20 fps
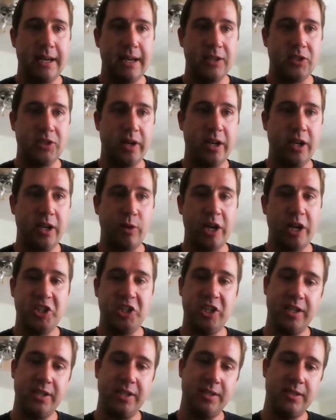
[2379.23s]
So
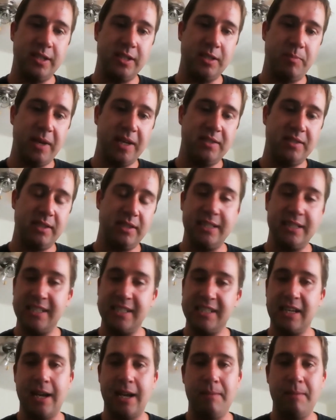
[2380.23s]
integration is basically
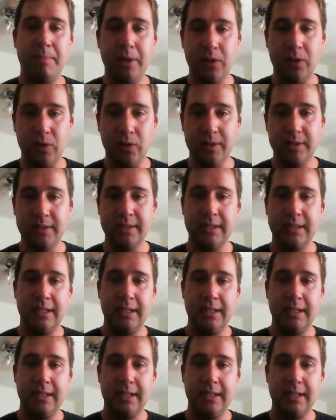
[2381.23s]
design, build